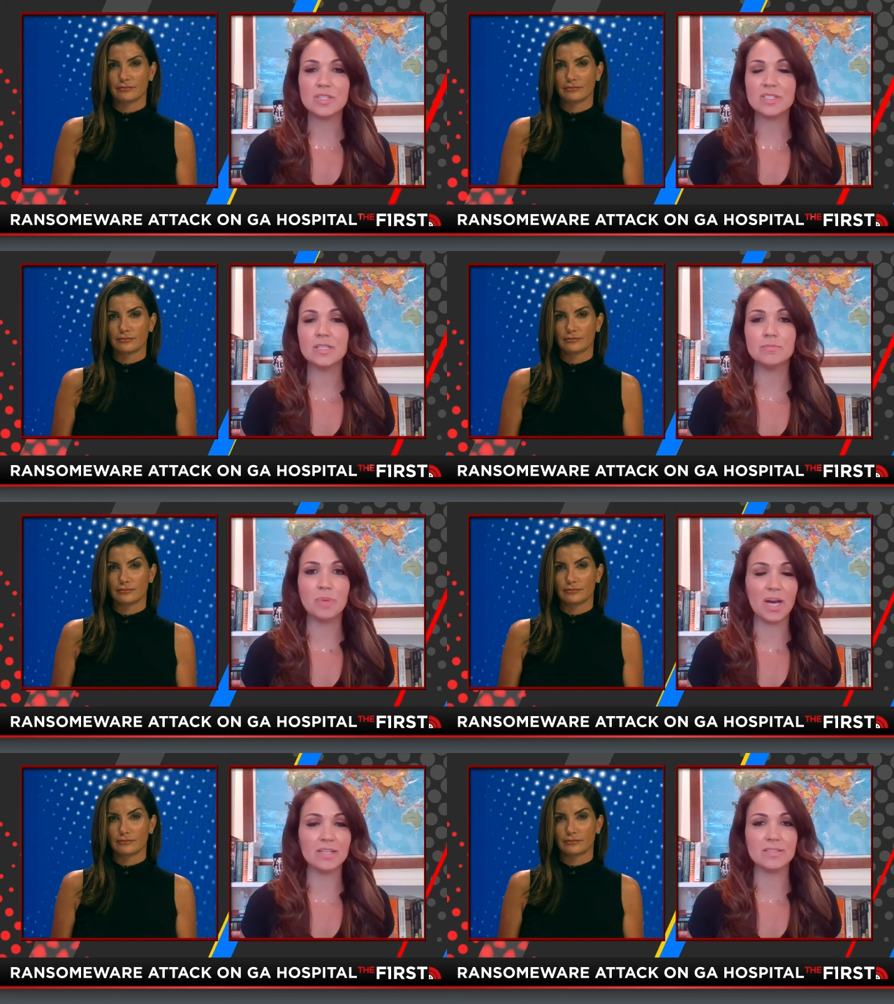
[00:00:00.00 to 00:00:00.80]

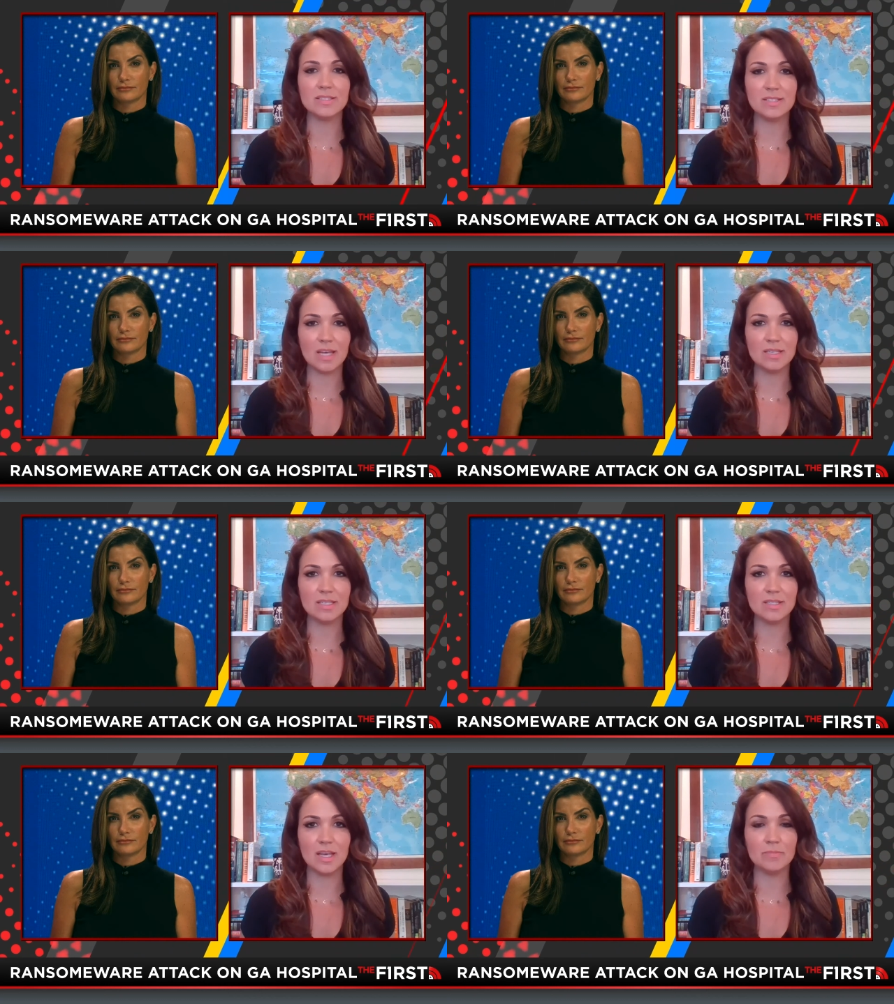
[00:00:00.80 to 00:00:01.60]
Speaker 1: President Biden
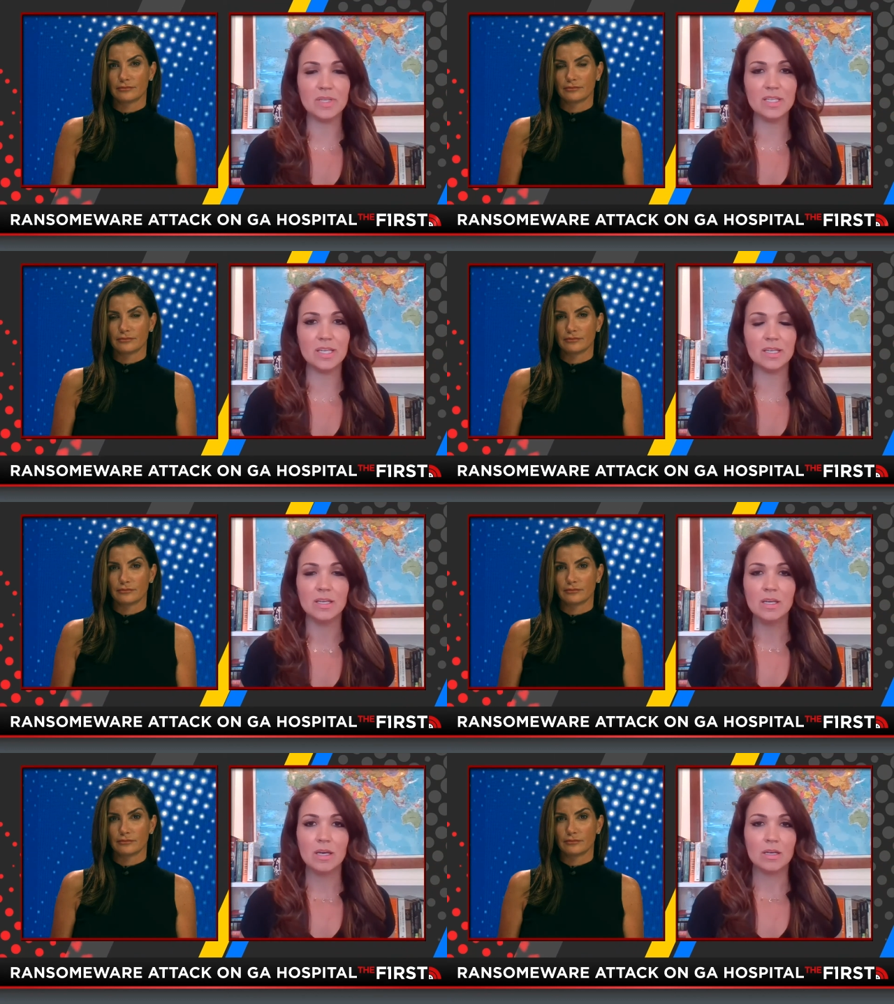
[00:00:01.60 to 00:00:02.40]
said in that
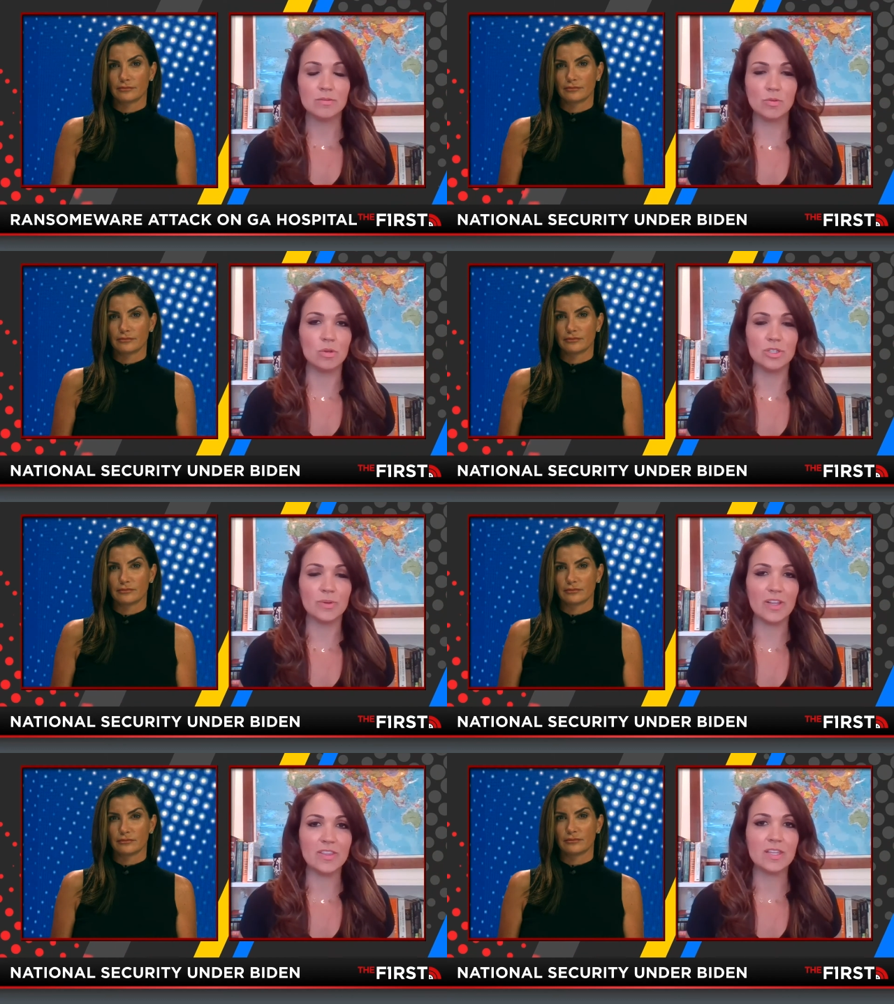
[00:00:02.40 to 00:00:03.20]
meeting nor
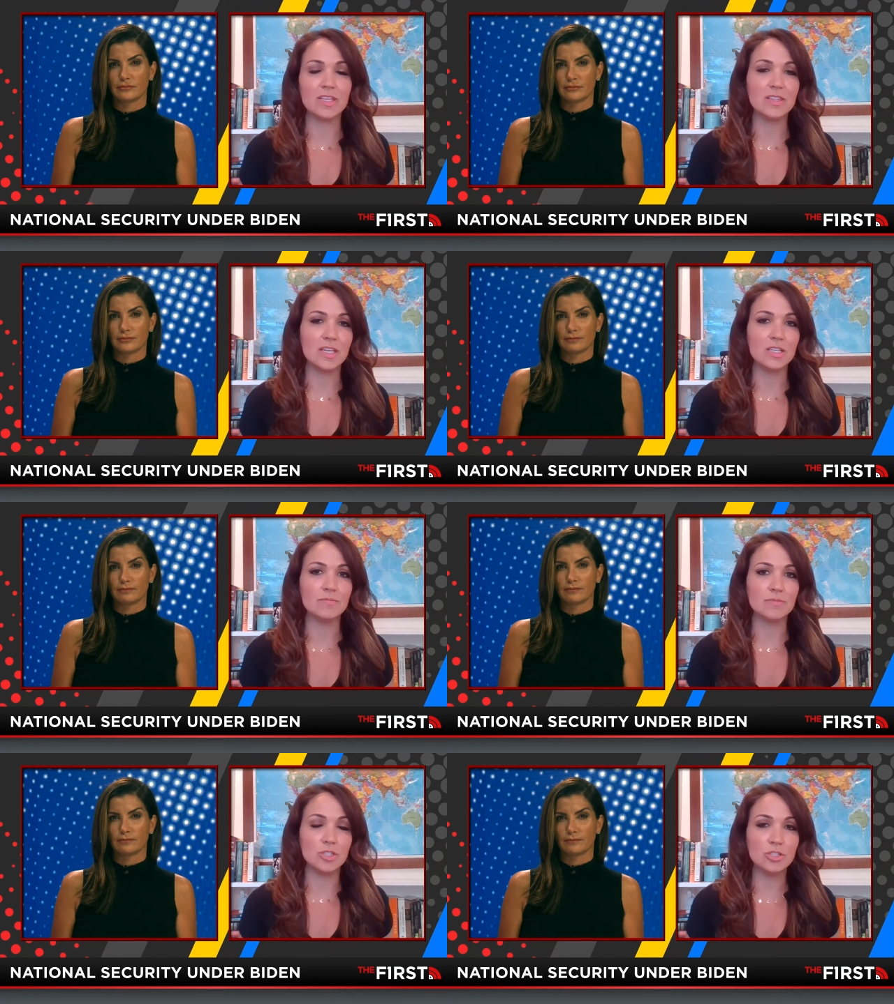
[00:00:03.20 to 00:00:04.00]
do I mm-hmm. think that
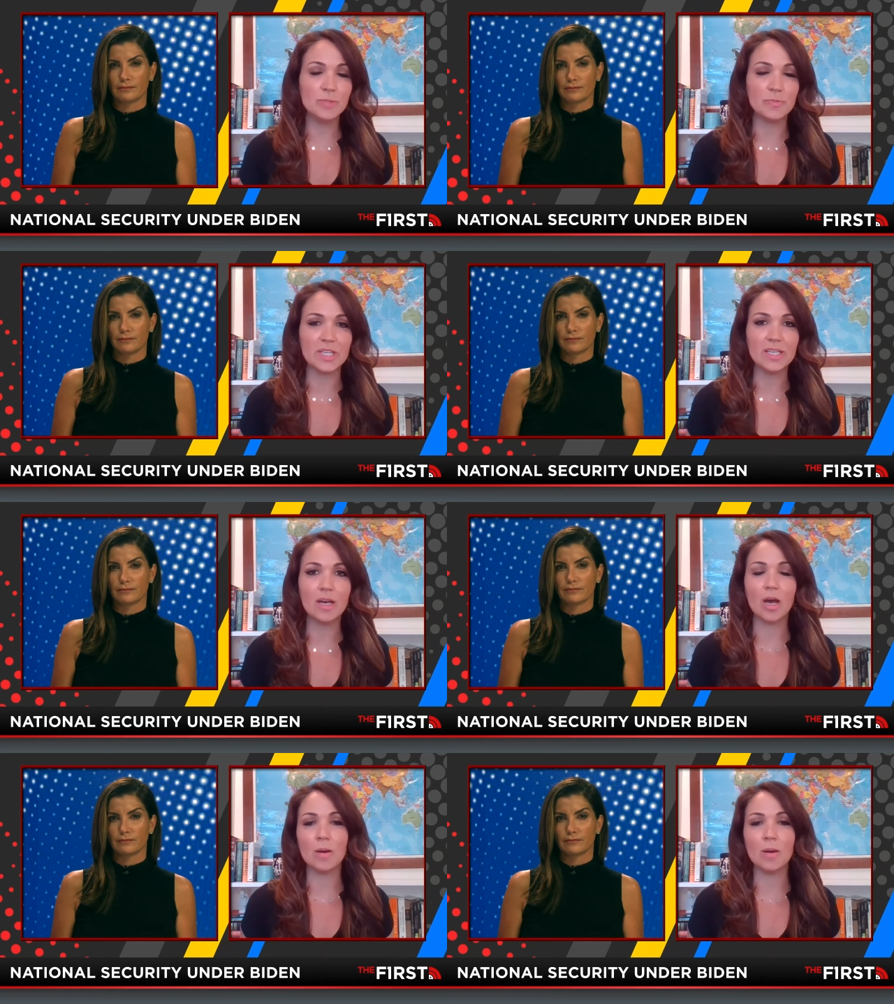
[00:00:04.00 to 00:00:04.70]
they should be.